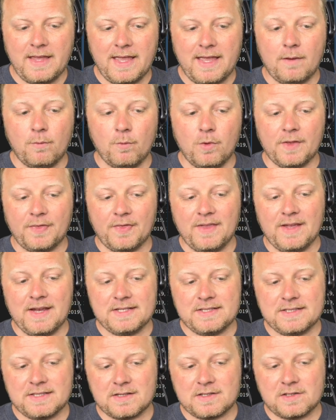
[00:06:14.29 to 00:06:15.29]
And what
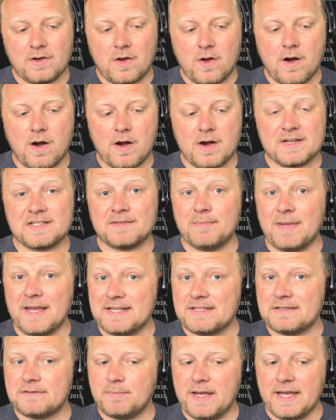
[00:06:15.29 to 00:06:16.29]
this star
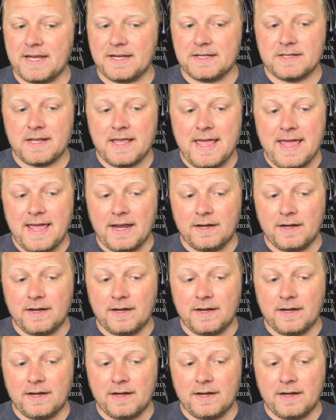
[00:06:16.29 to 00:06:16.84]
space space,